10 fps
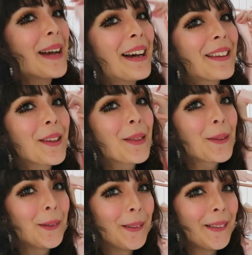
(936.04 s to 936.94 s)
bear the
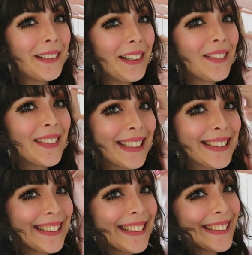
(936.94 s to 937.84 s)
thought of
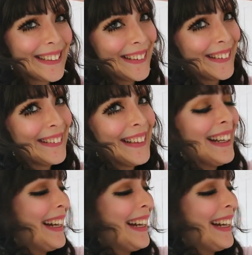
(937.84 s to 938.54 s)
letting it go.